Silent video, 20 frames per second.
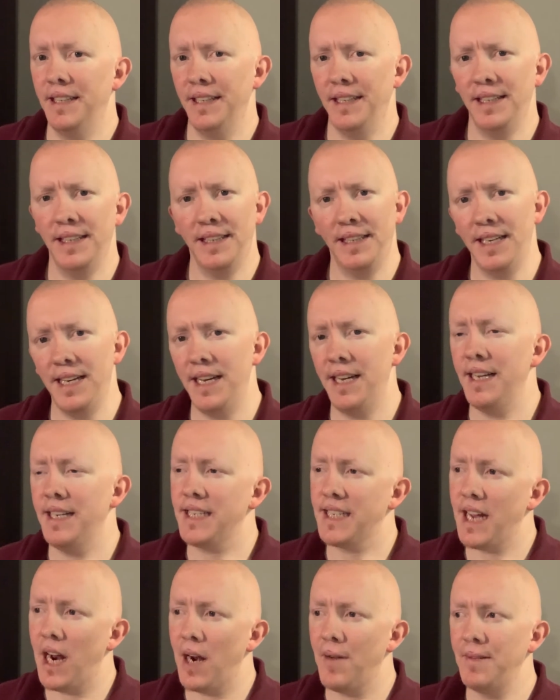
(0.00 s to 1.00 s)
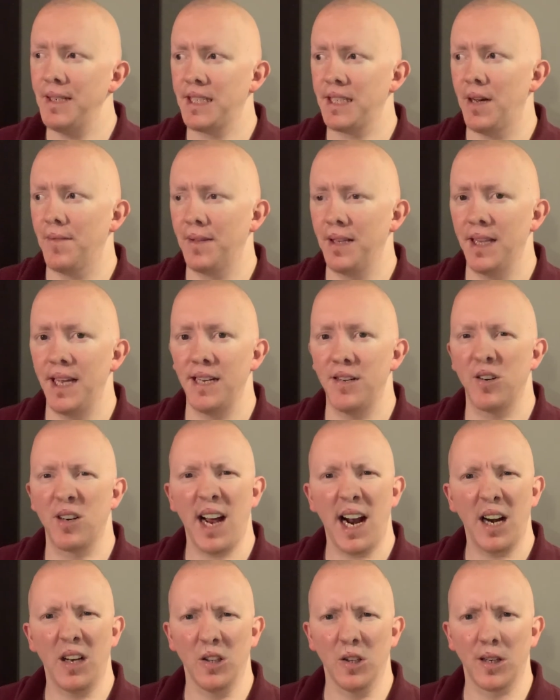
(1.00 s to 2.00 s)
it's got to be something that you're
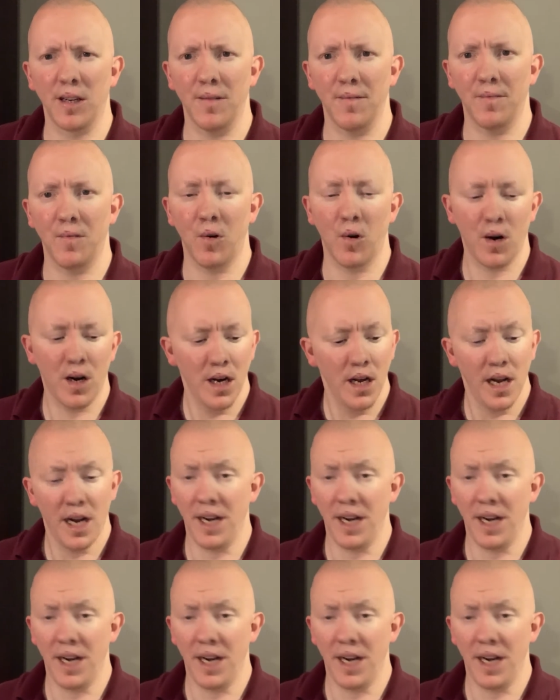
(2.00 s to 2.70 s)
kind of looking for.